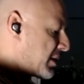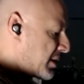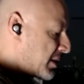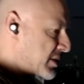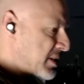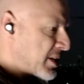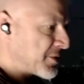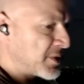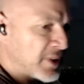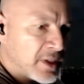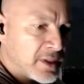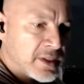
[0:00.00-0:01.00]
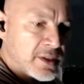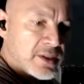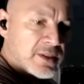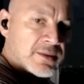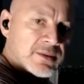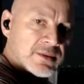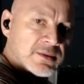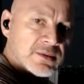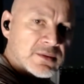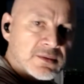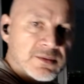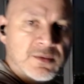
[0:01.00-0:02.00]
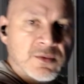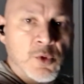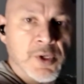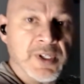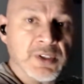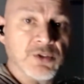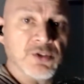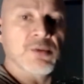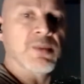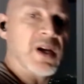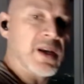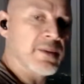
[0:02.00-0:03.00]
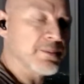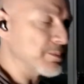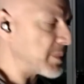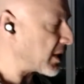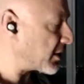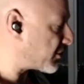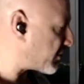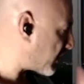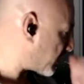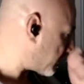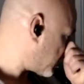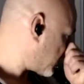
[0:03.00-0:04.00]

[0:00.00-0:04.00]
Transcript: it's definitely working to my benefit.